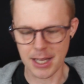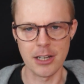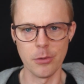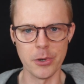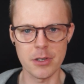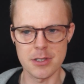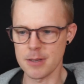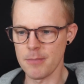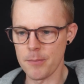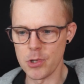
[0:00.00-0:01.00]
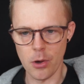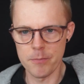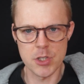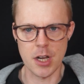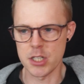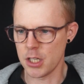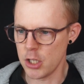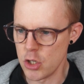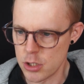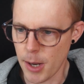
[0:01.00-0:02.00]
Kindle books, and I'm not charging a
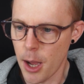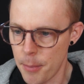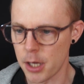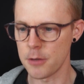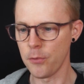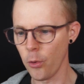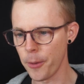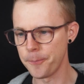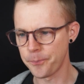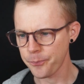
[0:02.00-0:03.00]
huge amount of money for them.